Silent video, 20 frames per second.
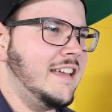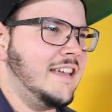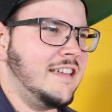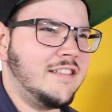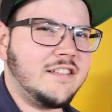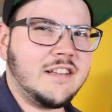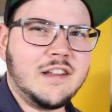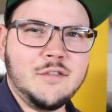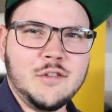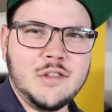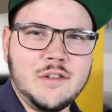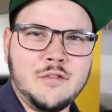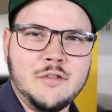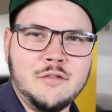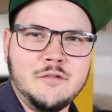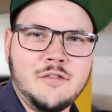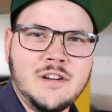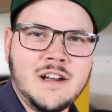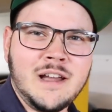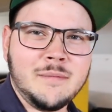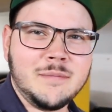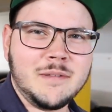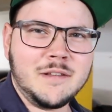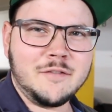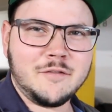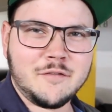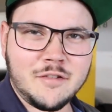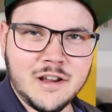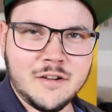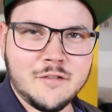It's kind of a different vibe
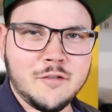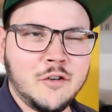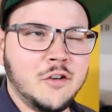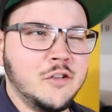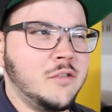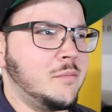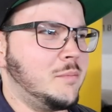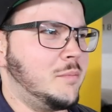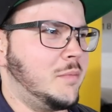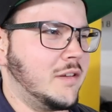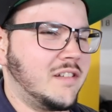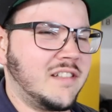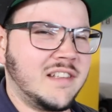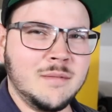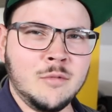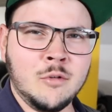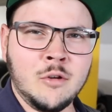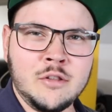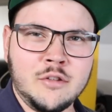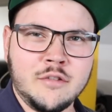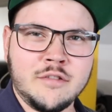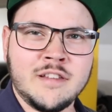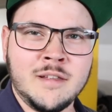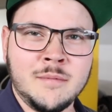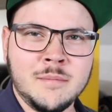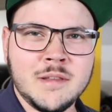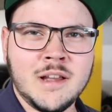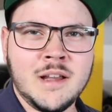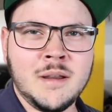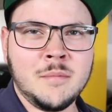than Frankfurt, but similar at the
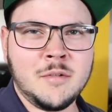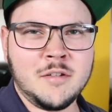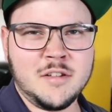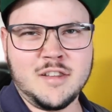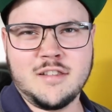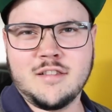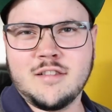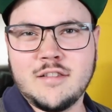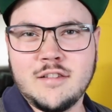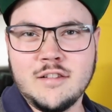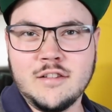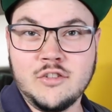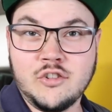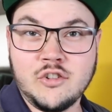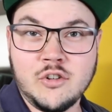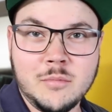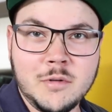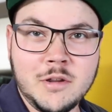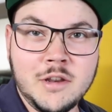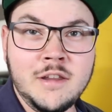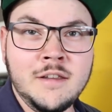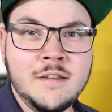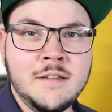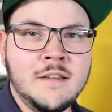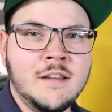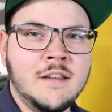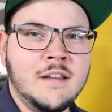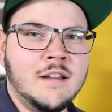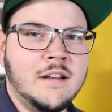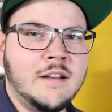same time because it's still Germany.
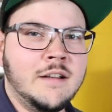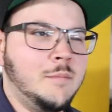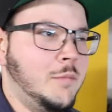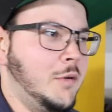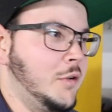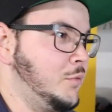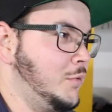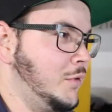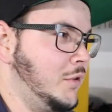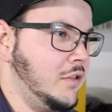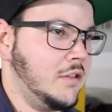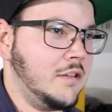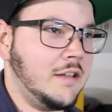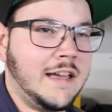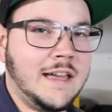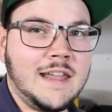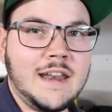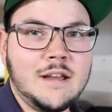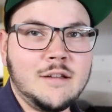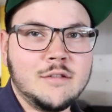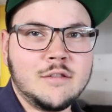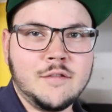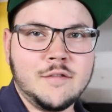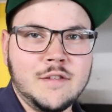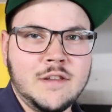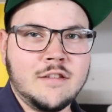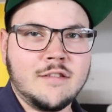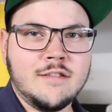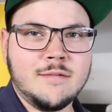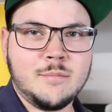But we'll head out of
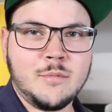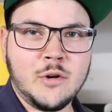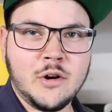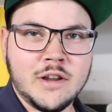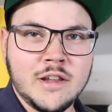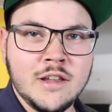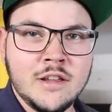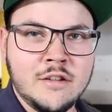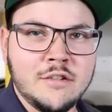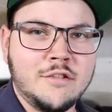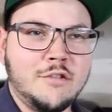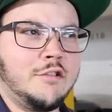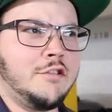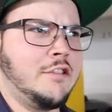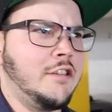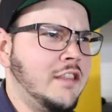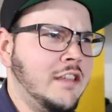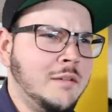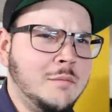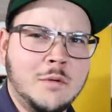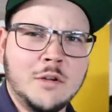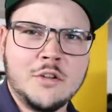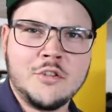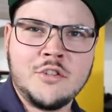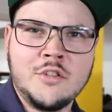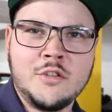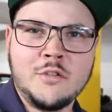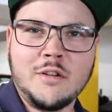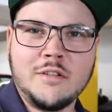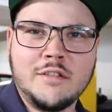this parking because there's nothing
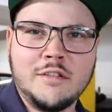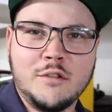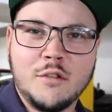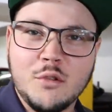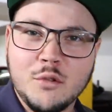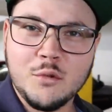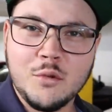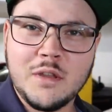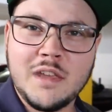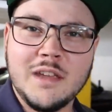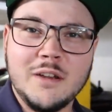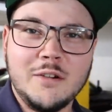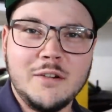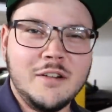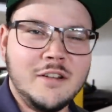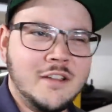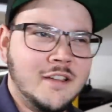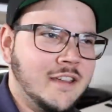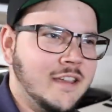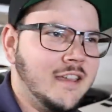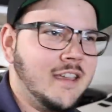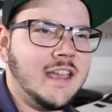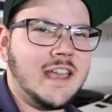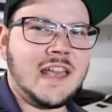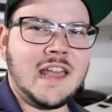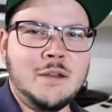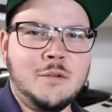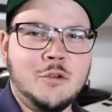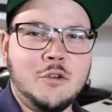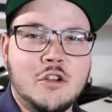much interesting to do here,
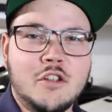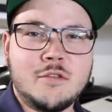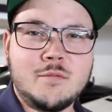and we'll go